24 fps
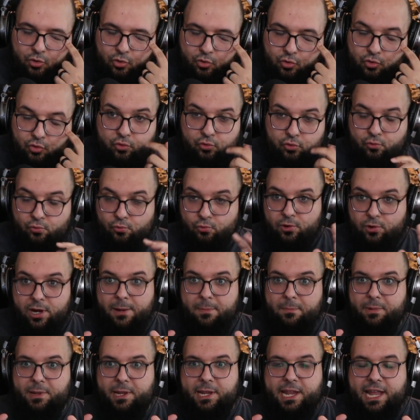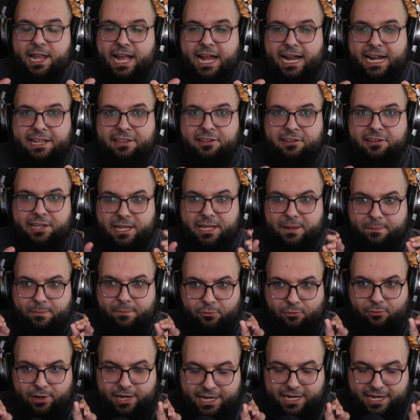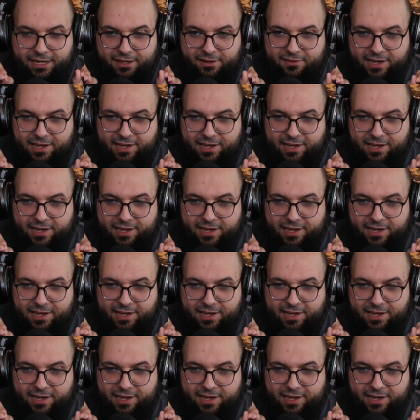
trippy. I had to like break it